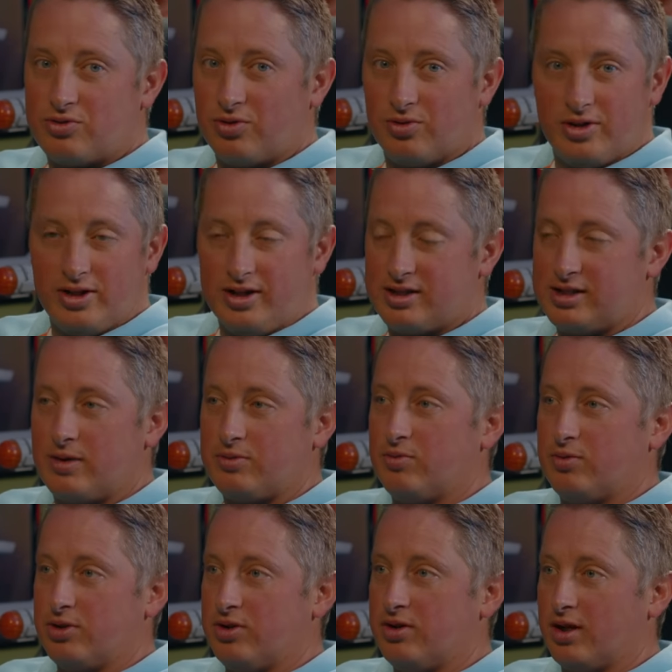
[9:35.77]
totally
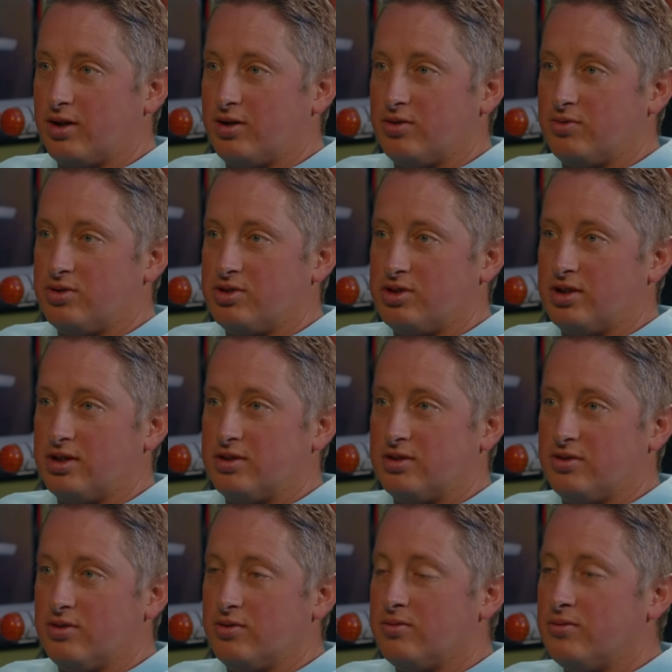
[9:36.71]
acceptable. You totally got to do good. what you need to
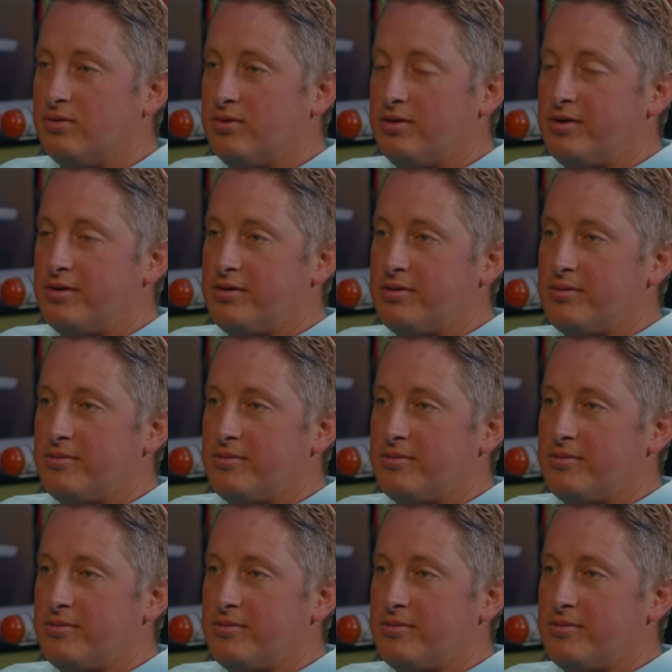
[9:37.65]
do. Yep.